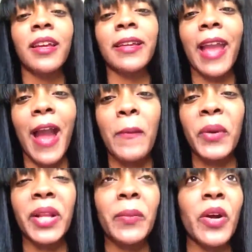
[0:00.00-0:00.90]
Yeah,
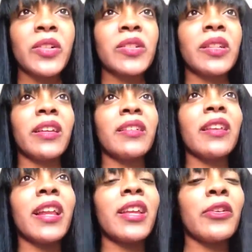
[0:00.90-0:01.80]
pretty much they're
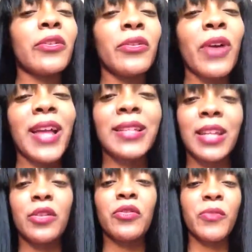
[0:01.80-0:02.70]
telling you you're
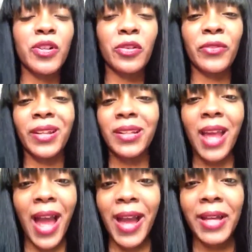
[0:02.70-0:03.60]
asking too much of their
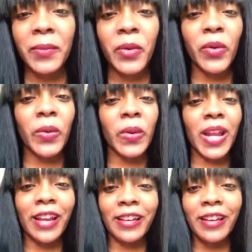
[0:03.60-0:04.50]
time, or
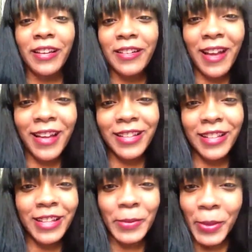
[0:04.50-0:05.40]
like you're
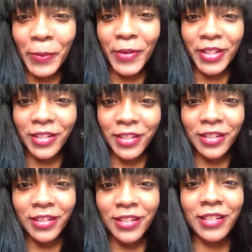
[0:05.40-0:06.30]
asking them
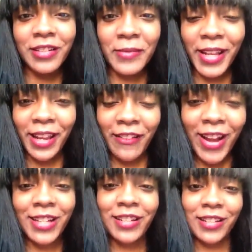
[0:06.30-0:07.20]
too many
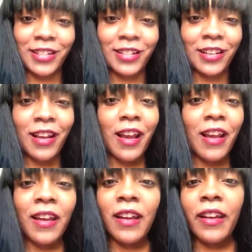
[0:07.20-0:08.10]
questions.
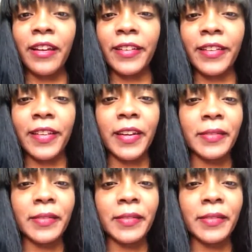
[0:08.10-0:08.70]
And